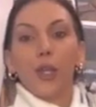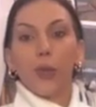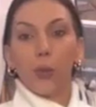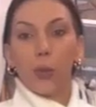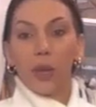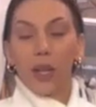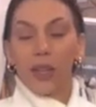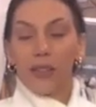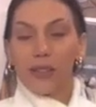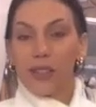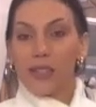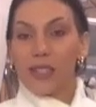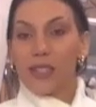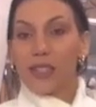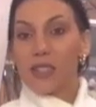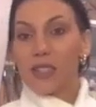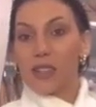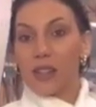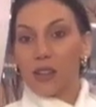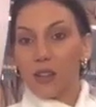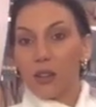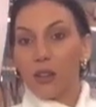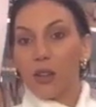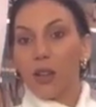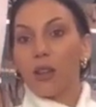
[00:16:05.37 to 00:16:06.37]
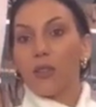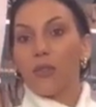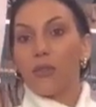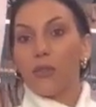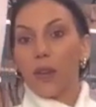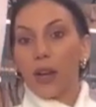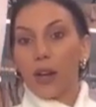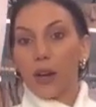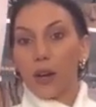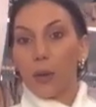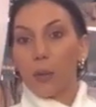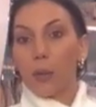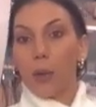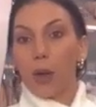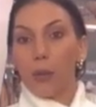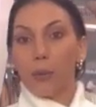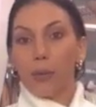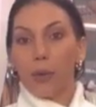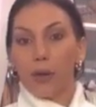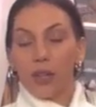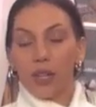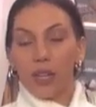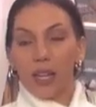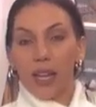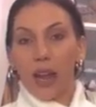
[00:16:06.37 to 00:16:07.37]
you can still look very
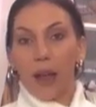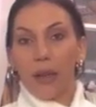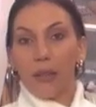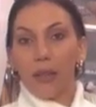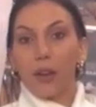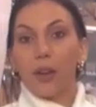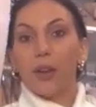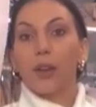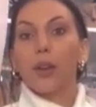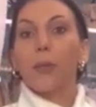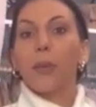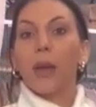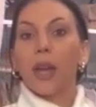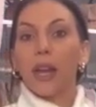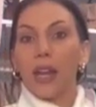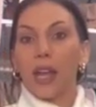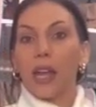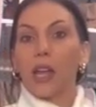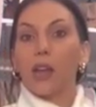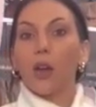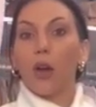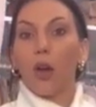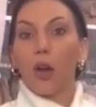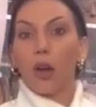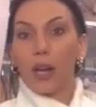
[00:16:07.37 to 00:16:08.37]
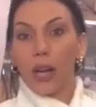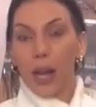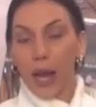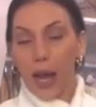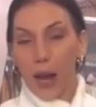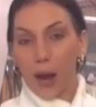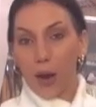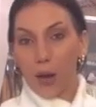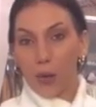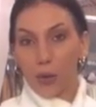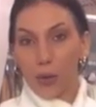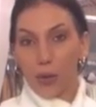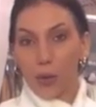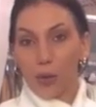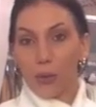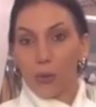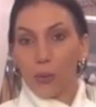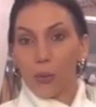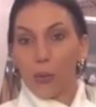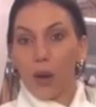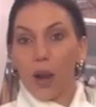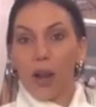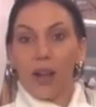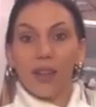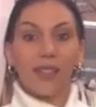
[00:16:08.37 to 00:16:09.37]
well put together depending on how
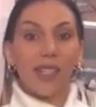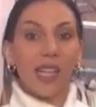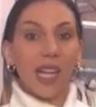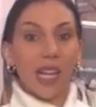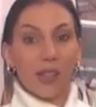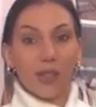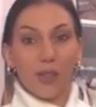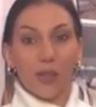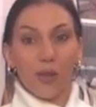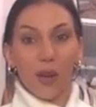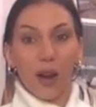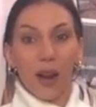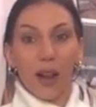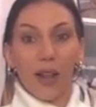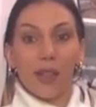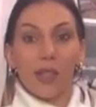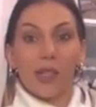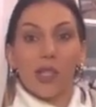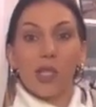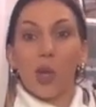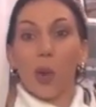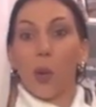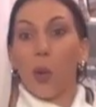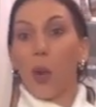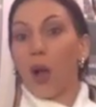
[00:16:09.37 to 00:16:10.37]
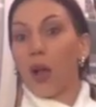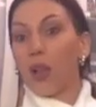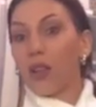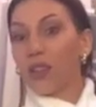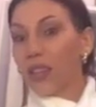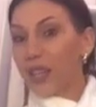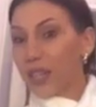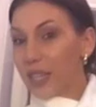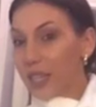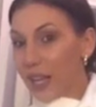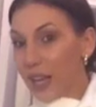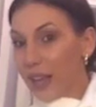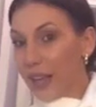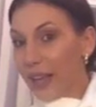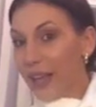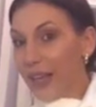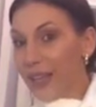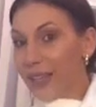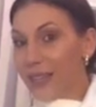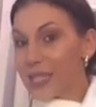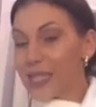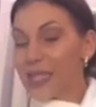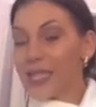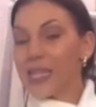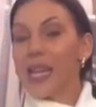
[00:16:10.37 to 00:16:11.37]
you accessorize. So all it
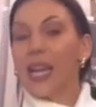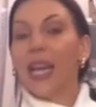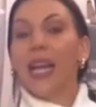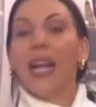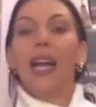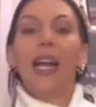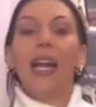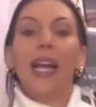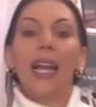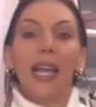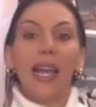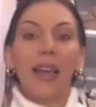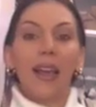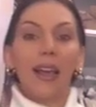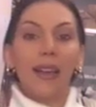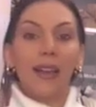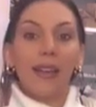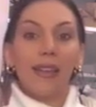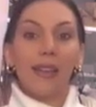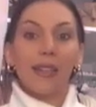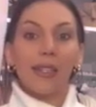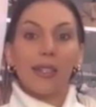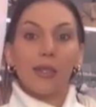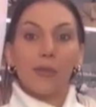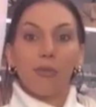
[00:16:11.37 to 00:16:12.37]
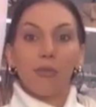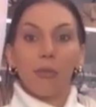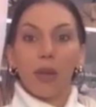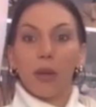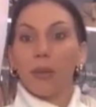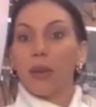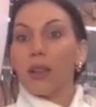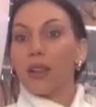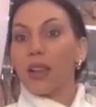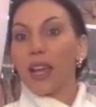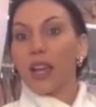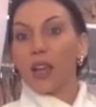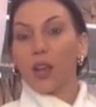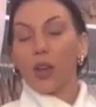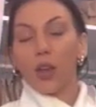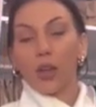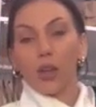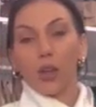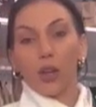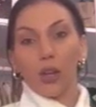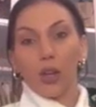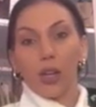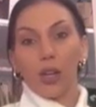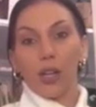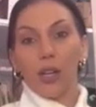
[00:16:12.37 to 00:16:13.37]
takes is maybe like a
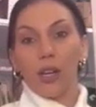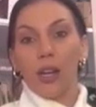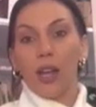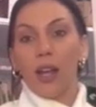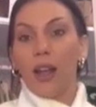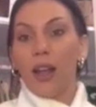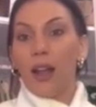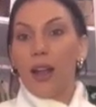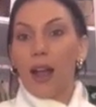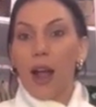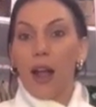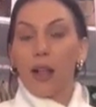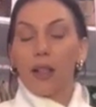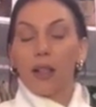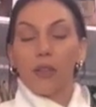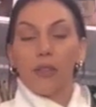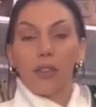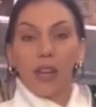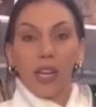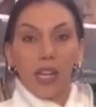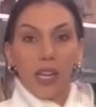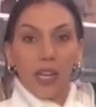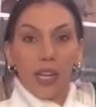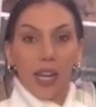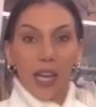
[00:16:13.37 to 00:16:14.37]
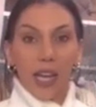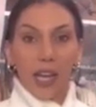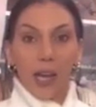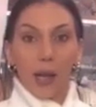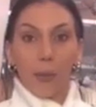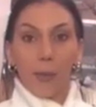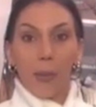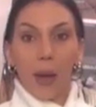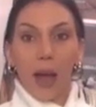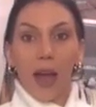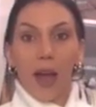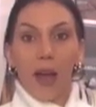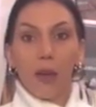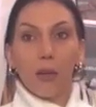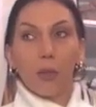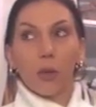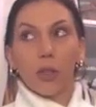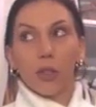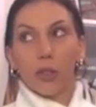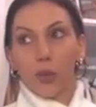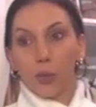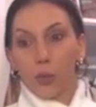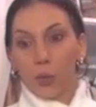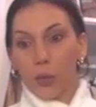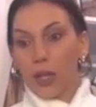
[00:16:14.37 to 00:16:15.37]
good elevated handbag,
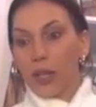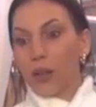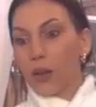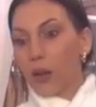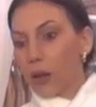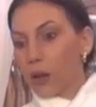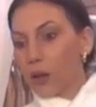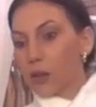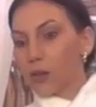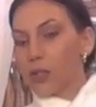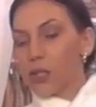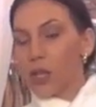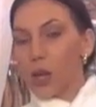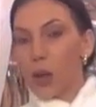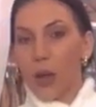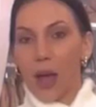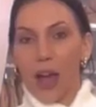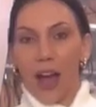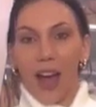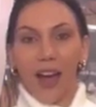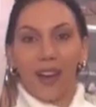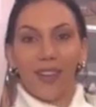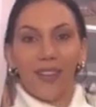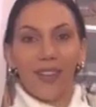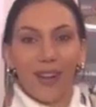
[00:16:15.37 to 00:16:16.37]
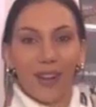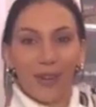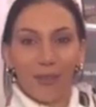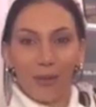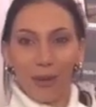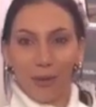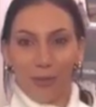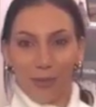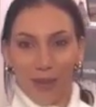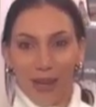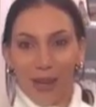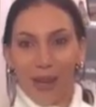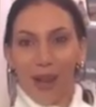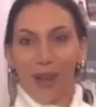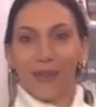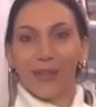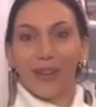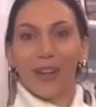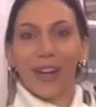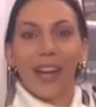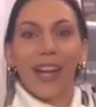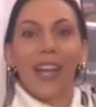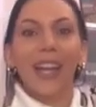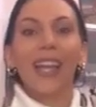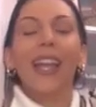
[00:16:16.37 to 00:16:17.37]
which we also have and will be
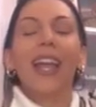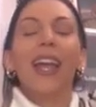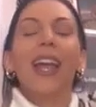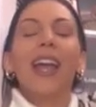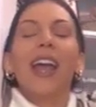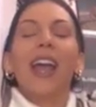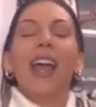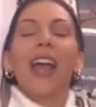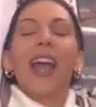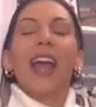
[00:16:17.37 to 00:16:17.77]
covering,